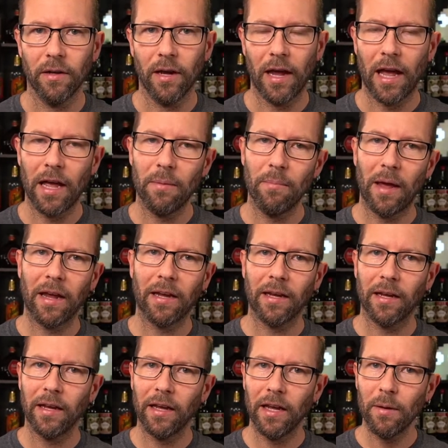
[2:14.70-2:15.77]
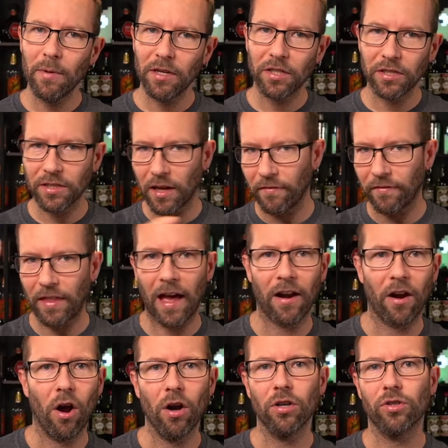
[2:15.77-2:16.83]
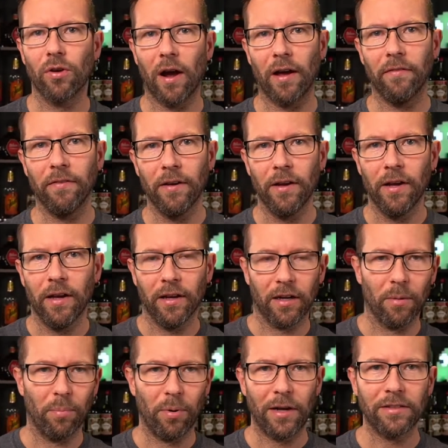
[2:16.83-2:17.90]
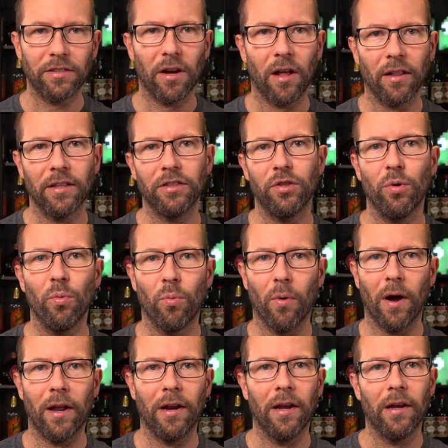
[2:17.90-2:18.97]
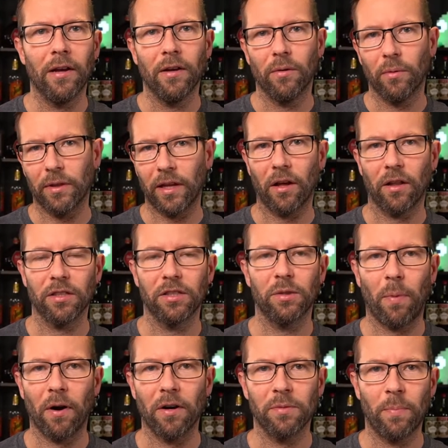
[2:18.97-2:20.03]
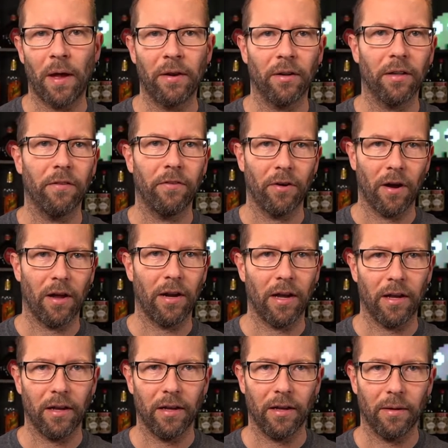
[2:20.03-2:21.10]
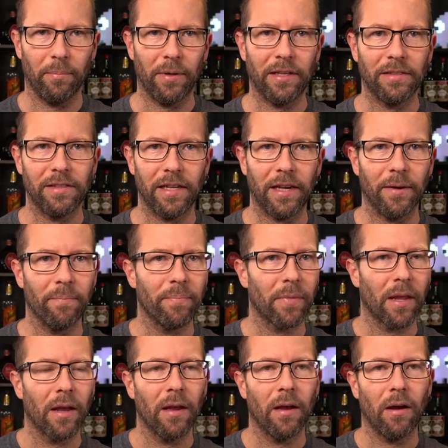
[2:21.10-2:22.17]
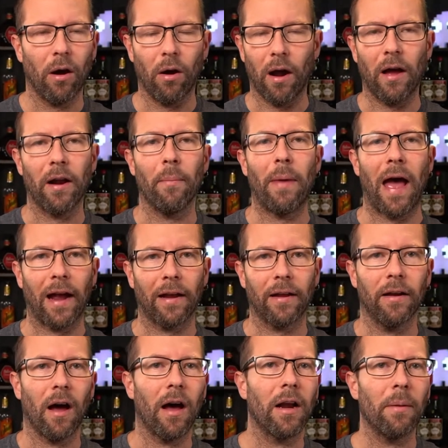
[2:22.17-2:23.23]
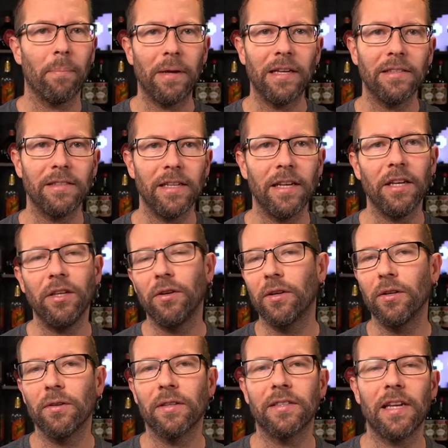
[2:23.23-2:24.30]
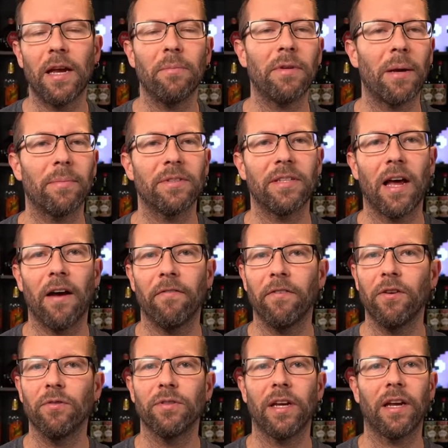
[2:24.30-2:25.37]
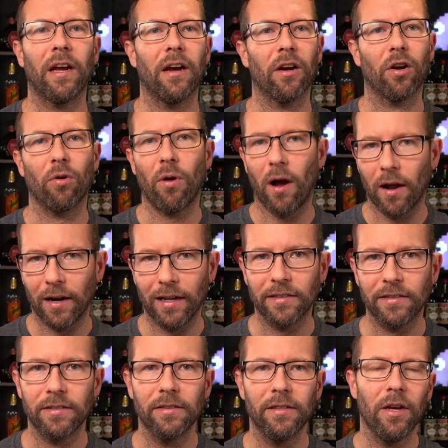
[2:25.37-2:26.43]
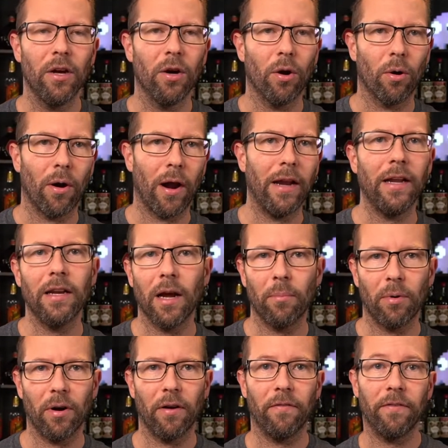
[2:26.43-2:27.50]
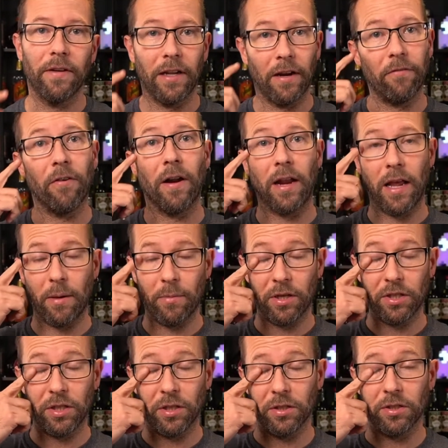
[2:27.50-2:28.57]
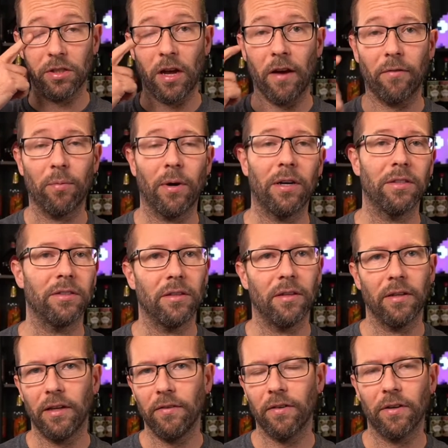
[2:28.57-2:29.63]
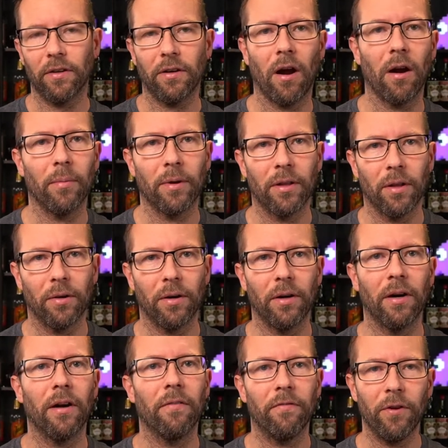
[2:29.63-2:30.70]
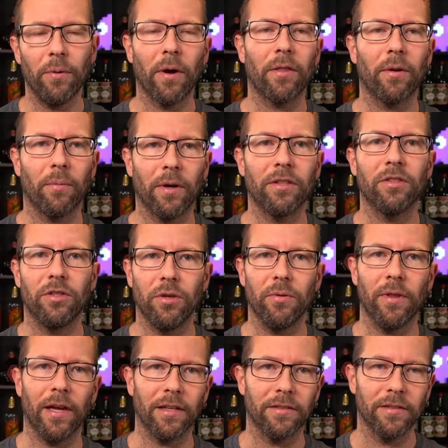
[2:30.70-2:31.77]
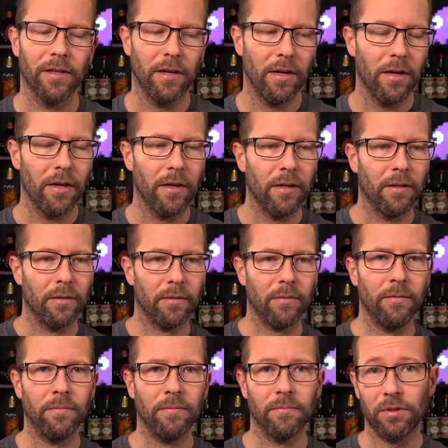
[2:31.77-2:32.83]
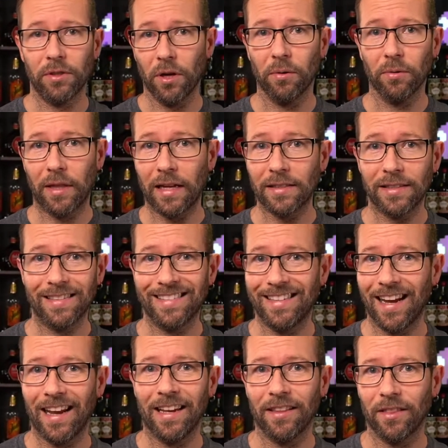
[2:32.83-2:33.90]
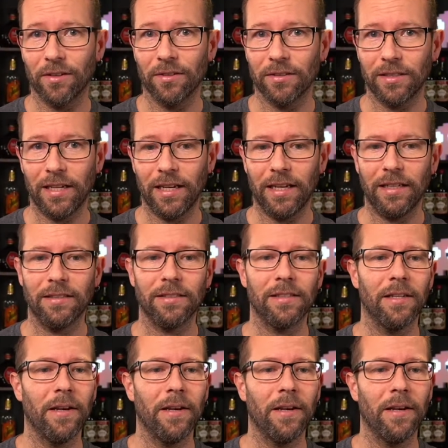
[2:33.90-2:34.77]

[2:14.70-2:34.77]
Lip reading: and make images of that hard drive, compress it all into one, what they call a sparse bundle if you're on a PC or on a Mac. On a PC, you can do the same type of stuff using Acronis or any number of different image softwares, even Carbon Cloner, a few other ones do this. So that's day 13's.